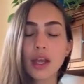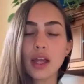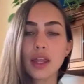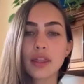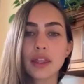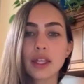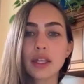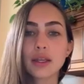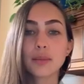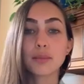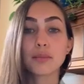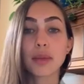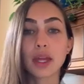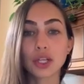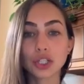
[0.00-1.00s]
The
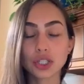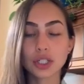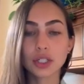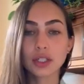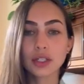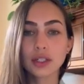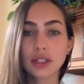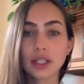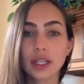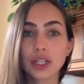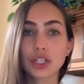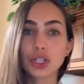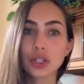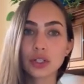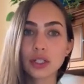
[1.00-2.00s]
major
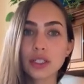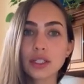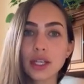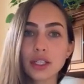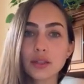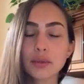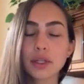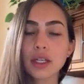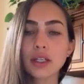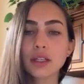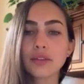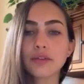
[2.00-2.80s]
internal assessment